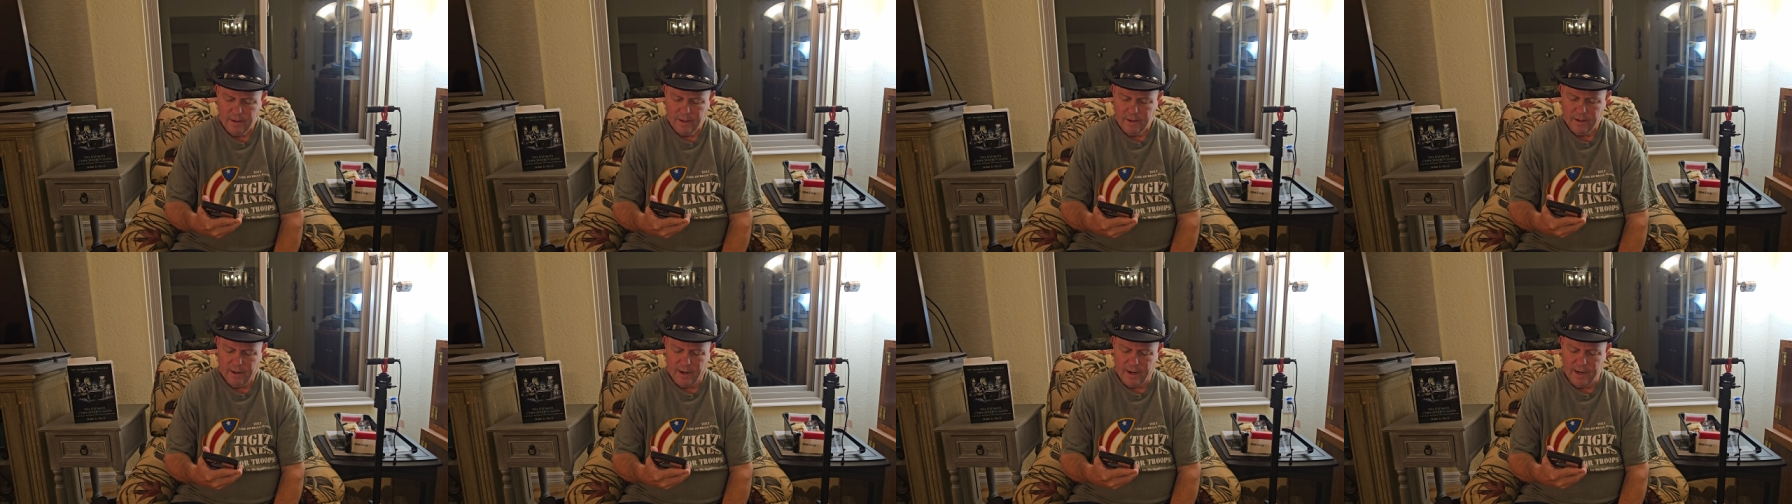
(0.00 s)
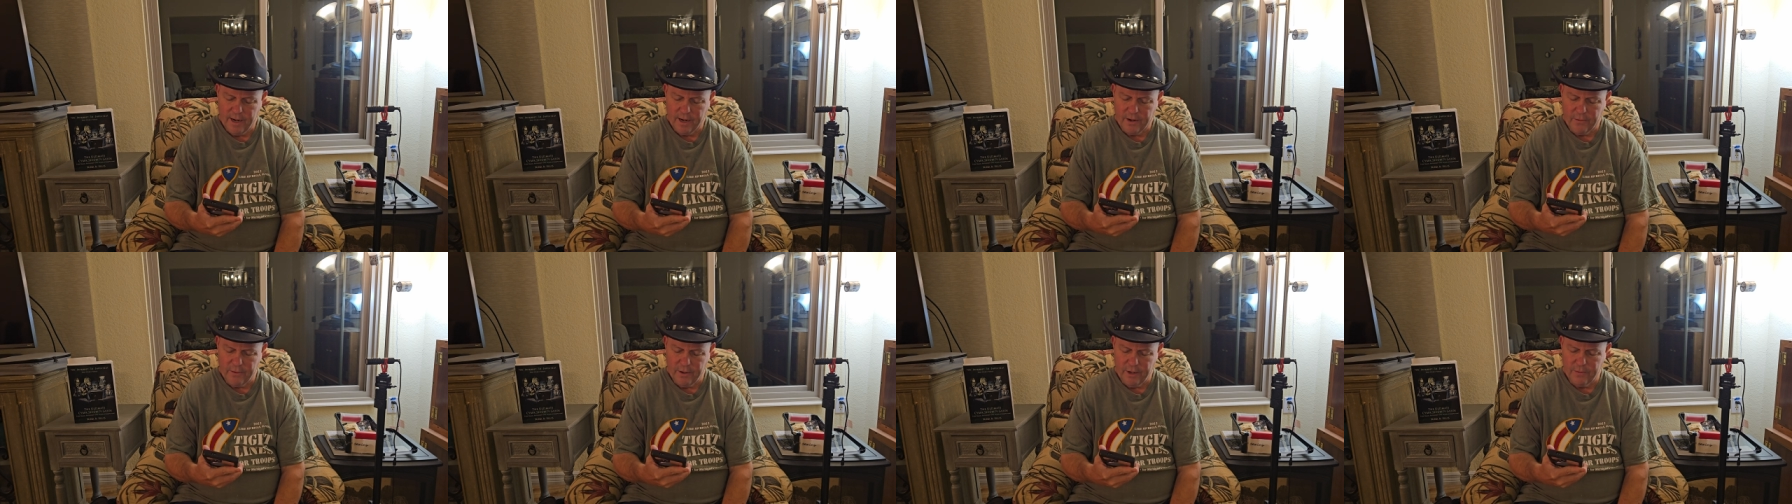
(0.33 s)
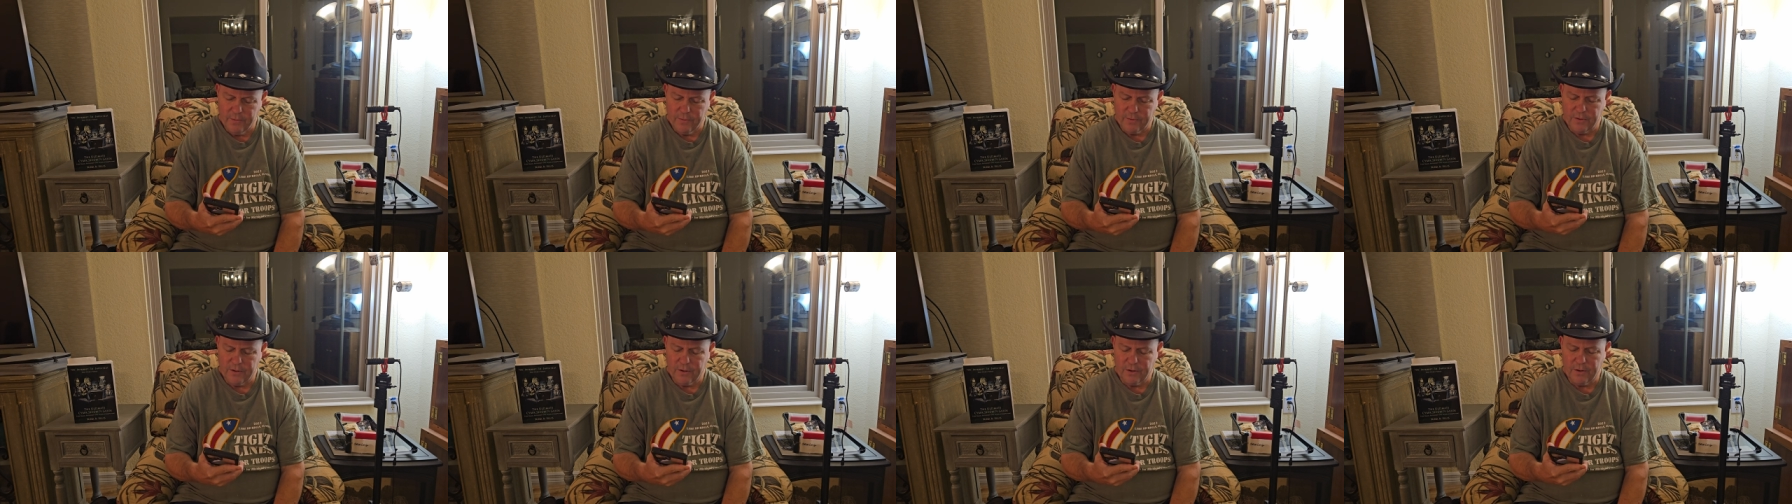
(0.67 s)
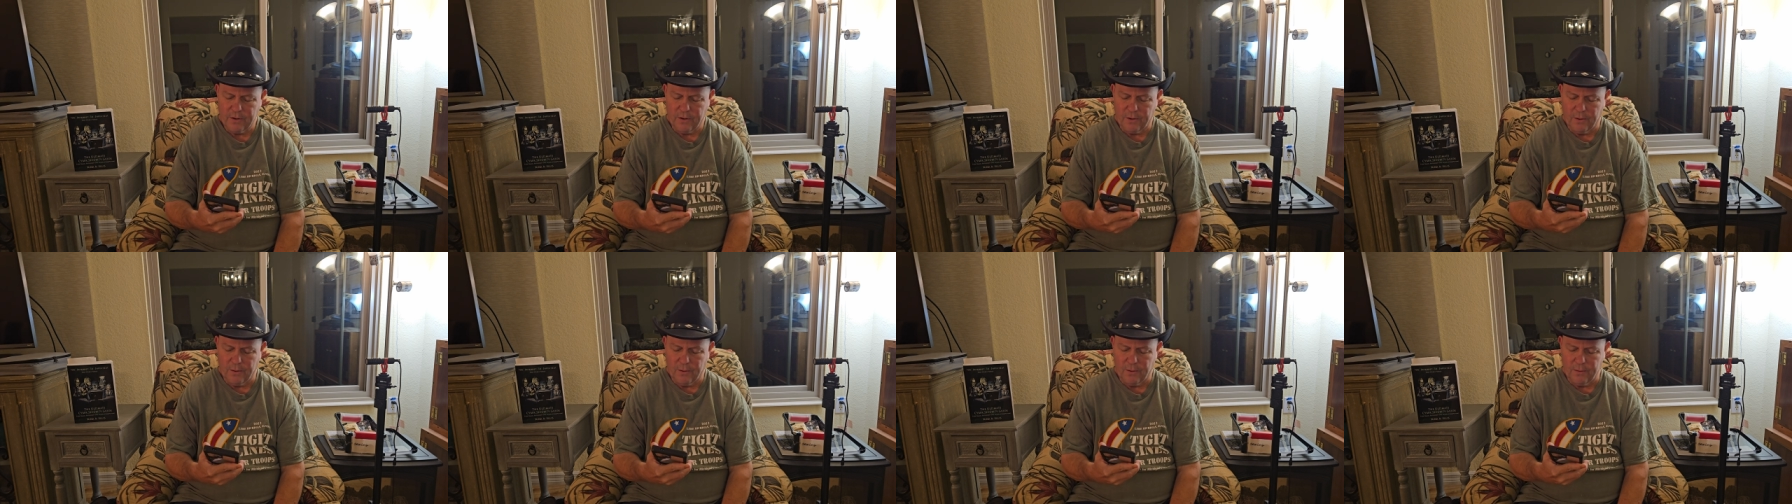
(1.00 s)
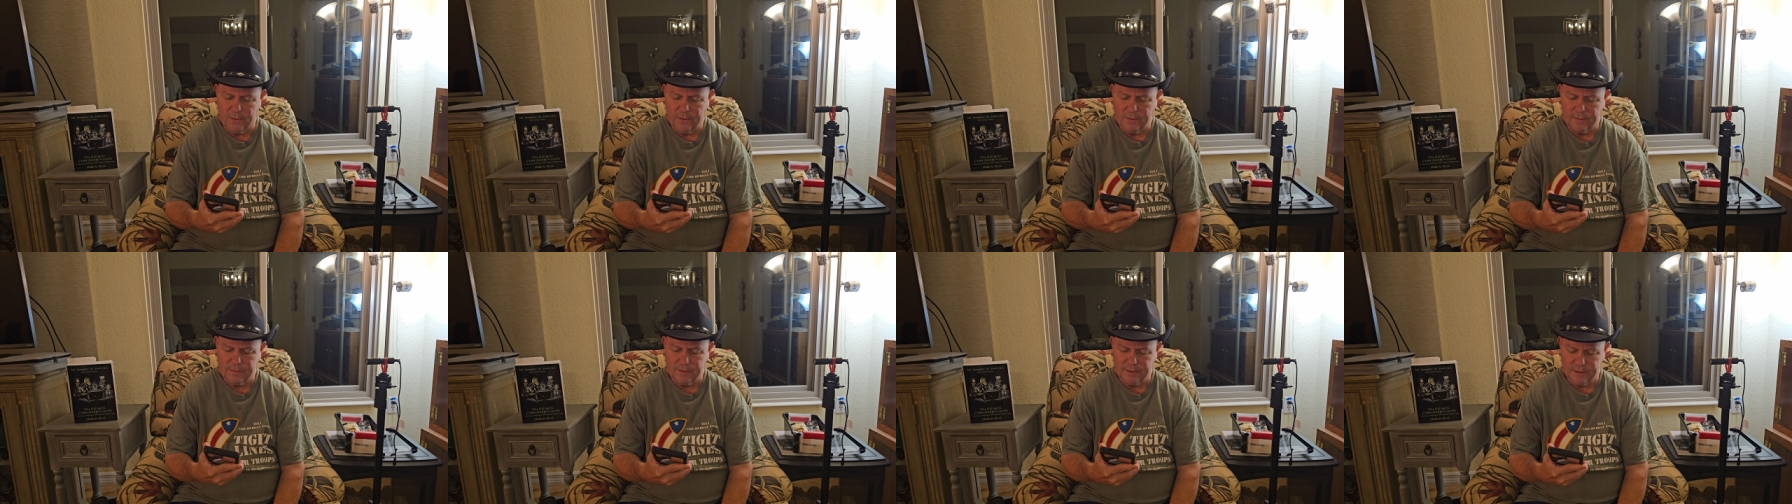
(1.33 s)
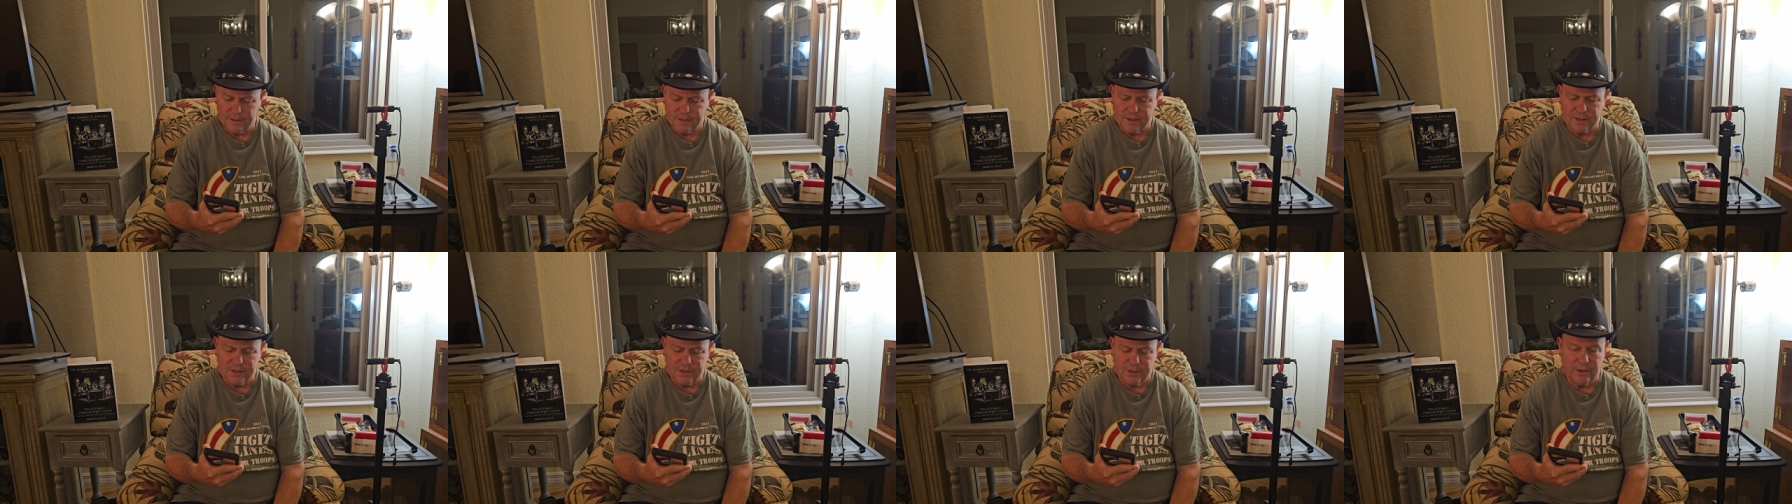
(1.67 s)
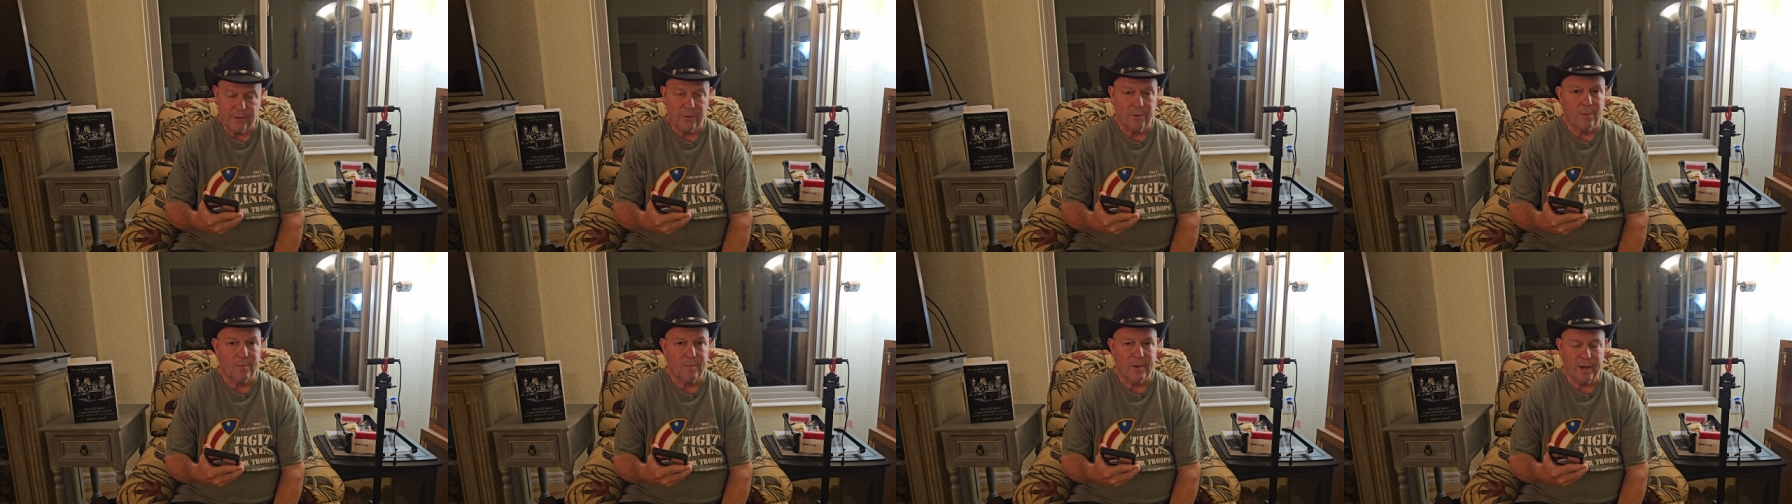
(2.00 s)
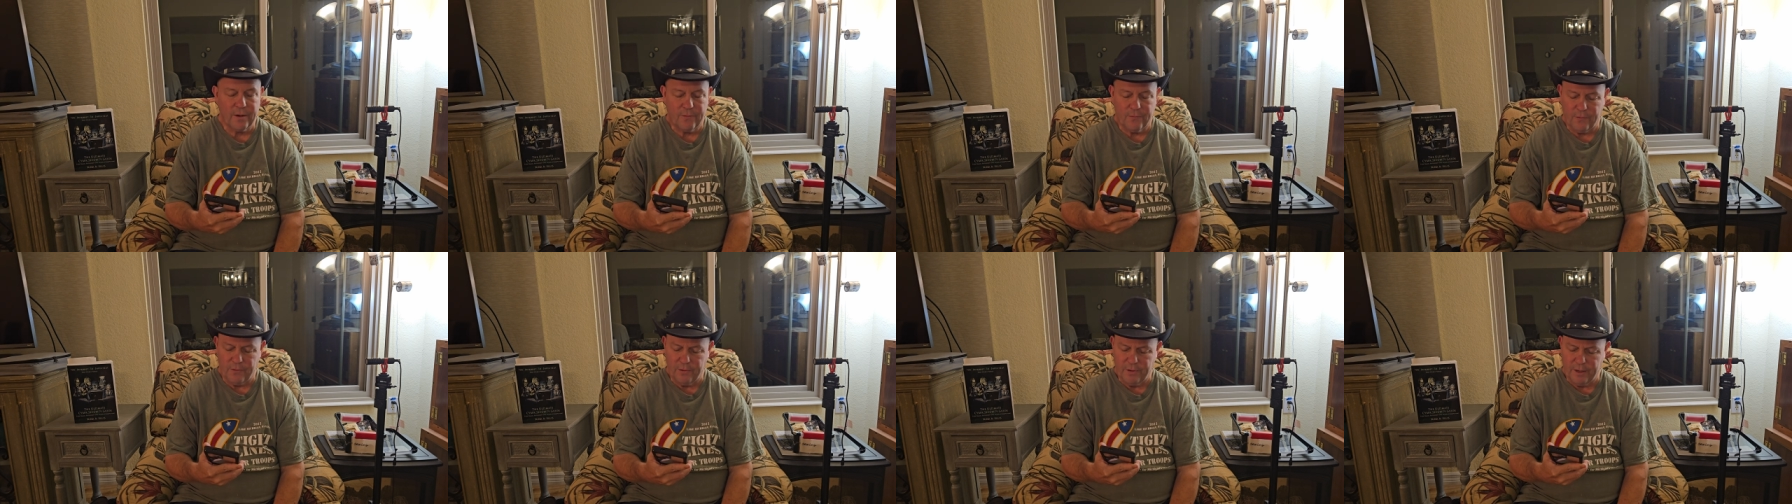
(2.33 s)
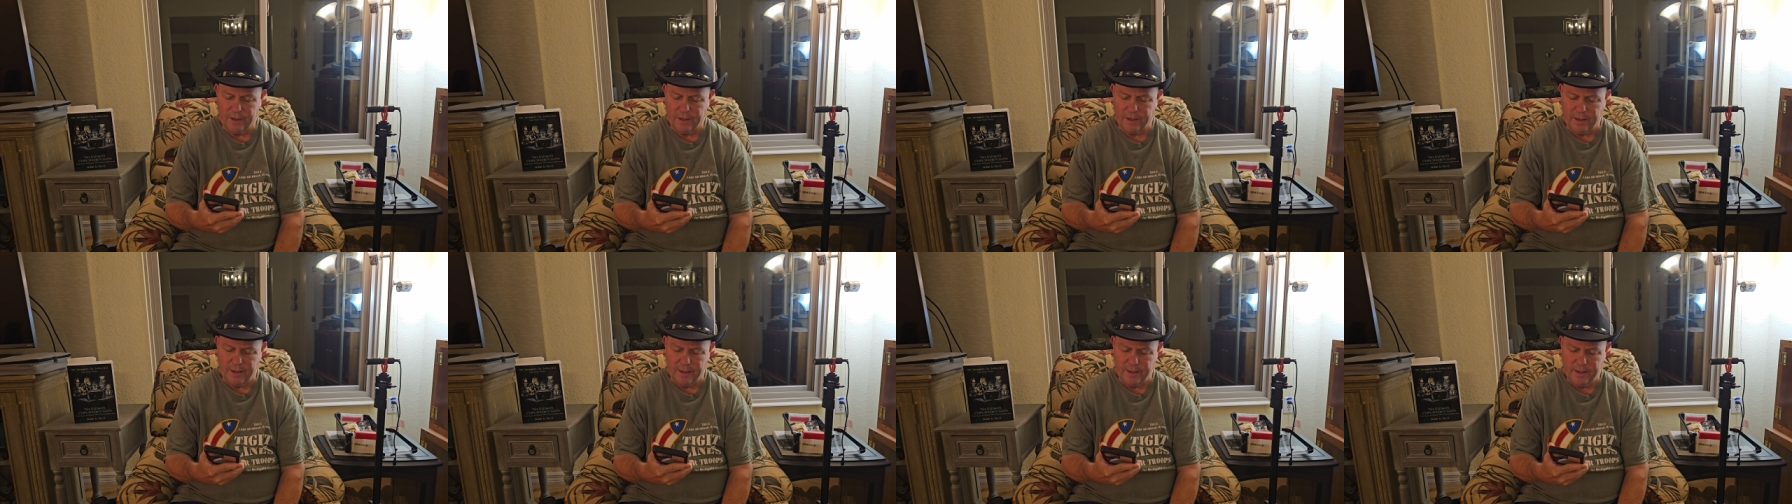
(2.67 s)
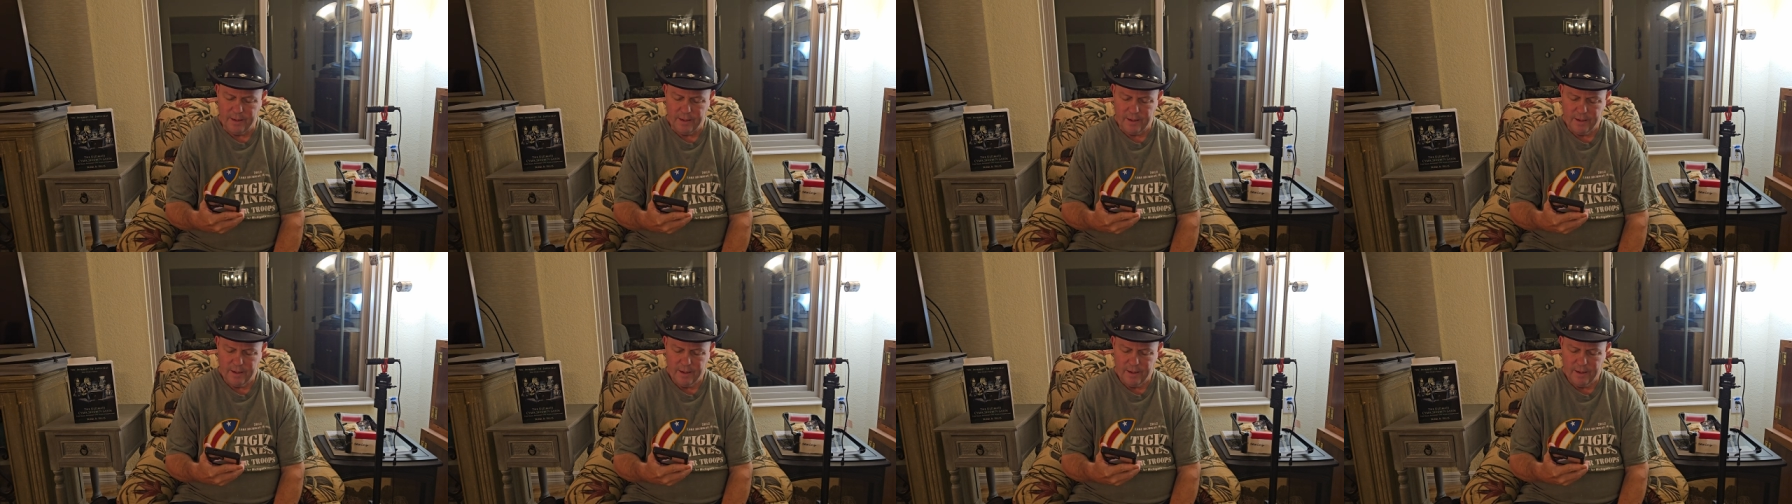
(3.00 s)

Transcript: I agree with Nicole. This is General Mike Flynn again.